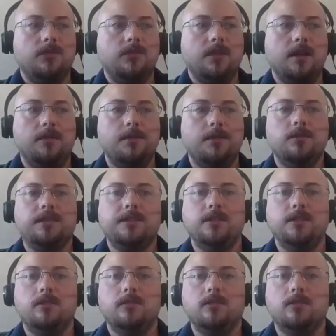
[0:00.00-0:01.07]
I mean,
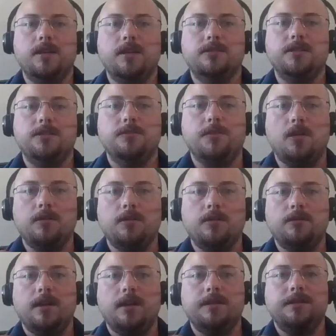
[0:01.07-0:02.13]
we used to do barn
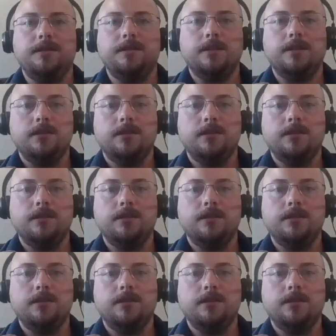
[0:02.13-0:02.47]
raising